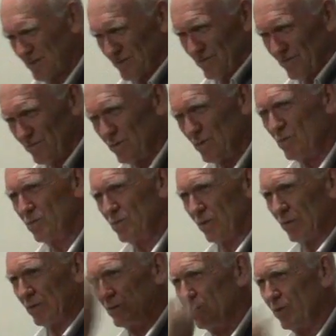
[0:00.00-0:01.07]
sort of rule
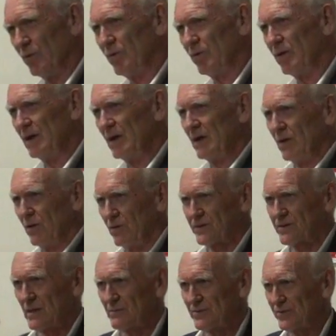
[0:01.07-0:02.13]
or law or
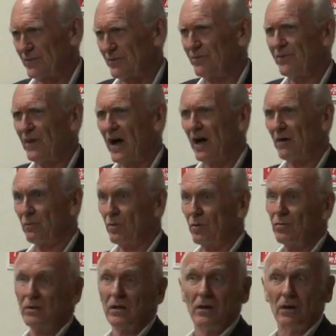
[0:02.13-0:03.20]
some sort of
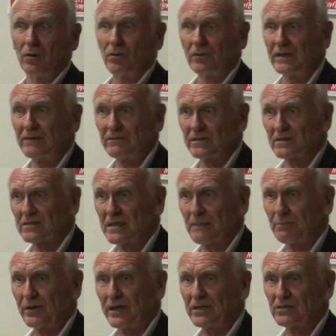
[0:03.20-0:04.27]
firewall or even a
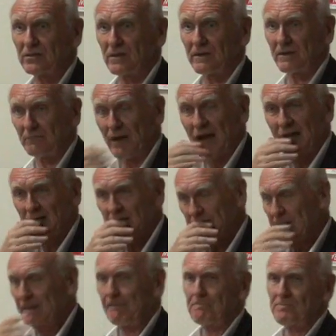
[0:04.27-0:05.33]
separation of the
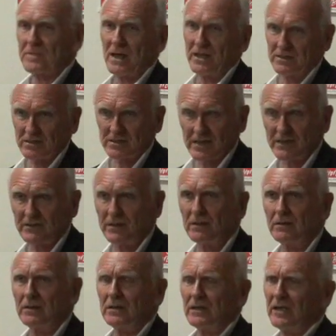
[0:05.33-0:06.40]
banks. As I said,
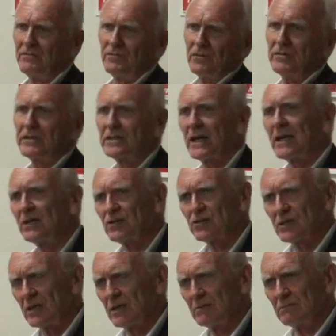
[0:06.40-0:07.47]
that if you're
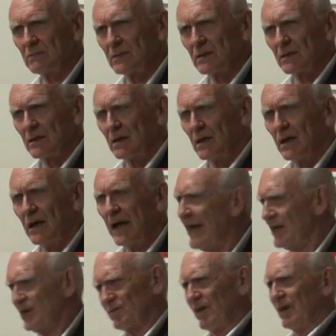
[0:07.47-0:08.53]
engaged in
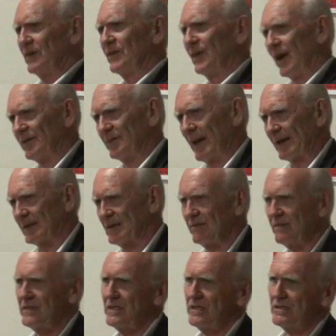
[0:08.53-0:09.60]
hedge fund type
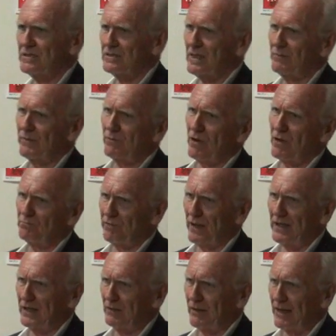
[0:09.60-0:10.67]
activities, then we won't
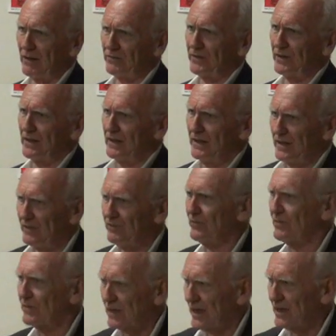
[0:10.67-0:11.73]
bail you out.
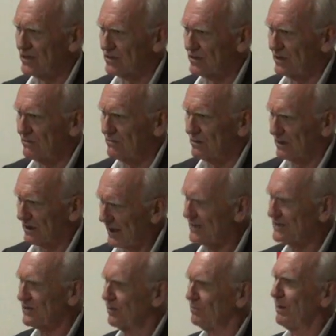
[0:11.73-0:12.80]
If you're engaged in
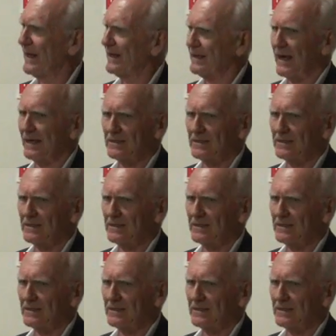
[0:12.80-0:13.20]
classical bank